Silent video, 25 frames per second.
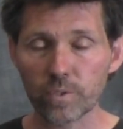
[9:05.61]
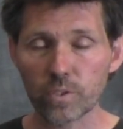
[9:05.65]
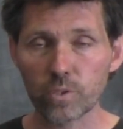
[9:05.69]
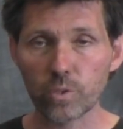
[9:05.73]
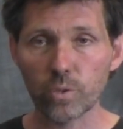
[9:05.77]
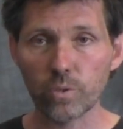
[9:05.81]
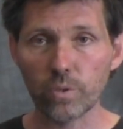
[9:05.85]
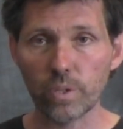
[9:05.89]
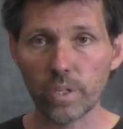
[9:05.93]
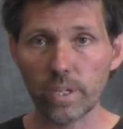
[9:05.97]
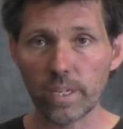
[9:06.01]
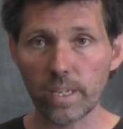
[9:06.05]

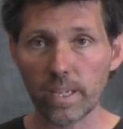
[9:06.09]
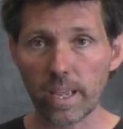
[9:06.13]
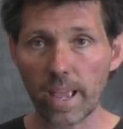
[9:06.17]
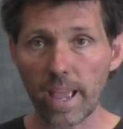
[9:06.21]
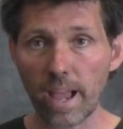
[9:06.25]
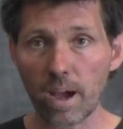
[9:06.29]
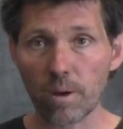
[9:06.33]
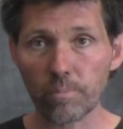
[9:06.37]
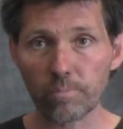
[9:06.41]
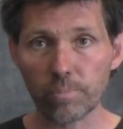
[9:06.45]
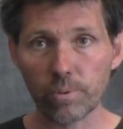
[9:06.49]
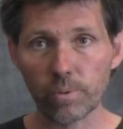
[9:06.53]
to the
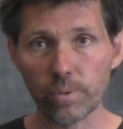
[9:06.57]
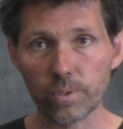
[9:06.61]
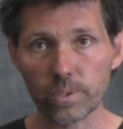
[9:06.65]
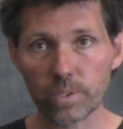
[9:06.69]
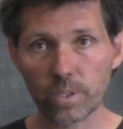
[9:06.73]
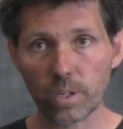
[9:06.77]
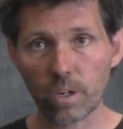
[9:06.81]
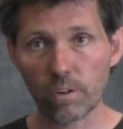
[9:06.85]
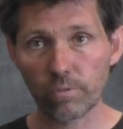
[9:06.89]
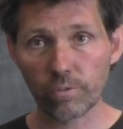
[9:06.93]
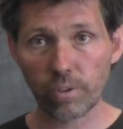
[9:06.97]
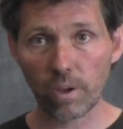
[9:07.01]
output
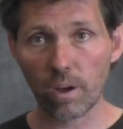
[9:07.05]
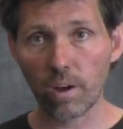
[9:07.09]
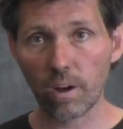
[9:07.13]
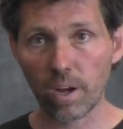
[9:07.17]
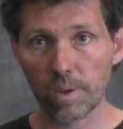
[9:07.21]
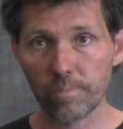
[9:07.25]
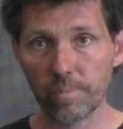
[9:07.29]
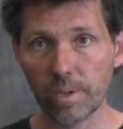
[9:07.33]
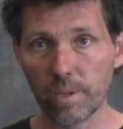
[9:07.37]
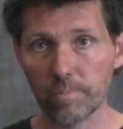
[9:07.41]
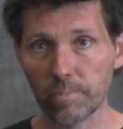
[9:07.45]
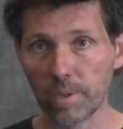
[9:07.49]
of the
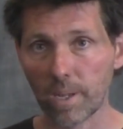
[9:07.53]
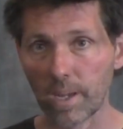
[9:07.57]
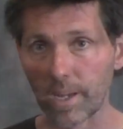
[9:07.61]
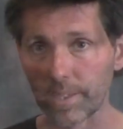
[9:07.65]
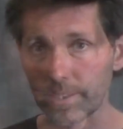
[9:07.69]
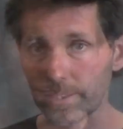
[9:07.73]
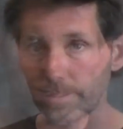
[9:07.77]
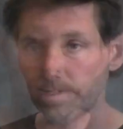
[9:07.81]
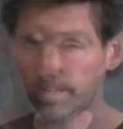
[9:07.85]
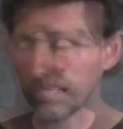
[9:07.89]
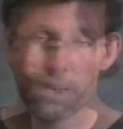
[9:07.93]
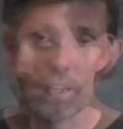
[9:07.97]
high beam
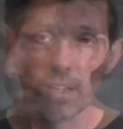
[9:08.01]
light.